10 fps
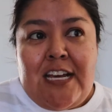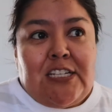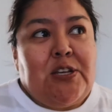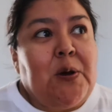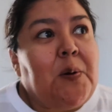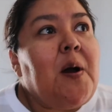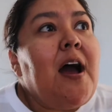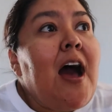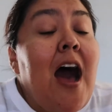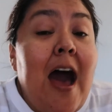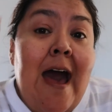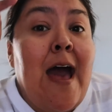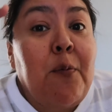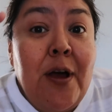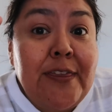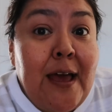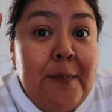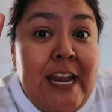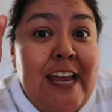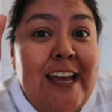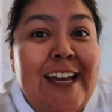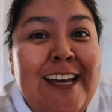So I want that money